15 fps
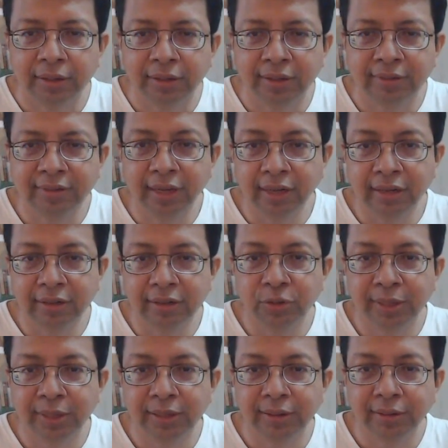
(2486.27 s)
they're still
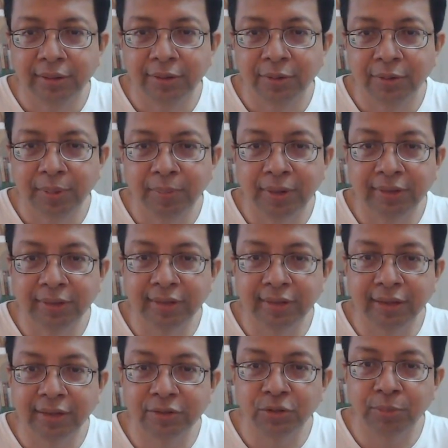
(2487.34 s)
consuming. You know, people are still
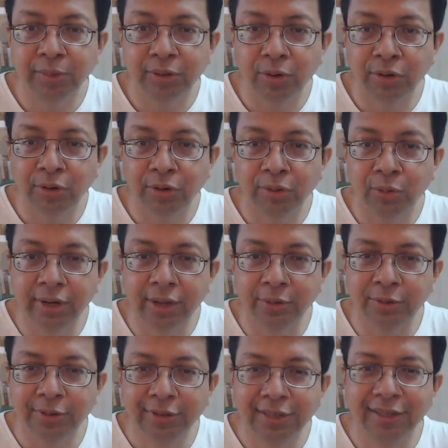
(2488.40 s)
consuming, not slowed
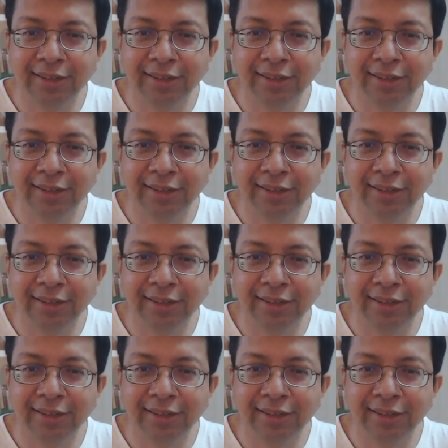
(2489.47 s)
down.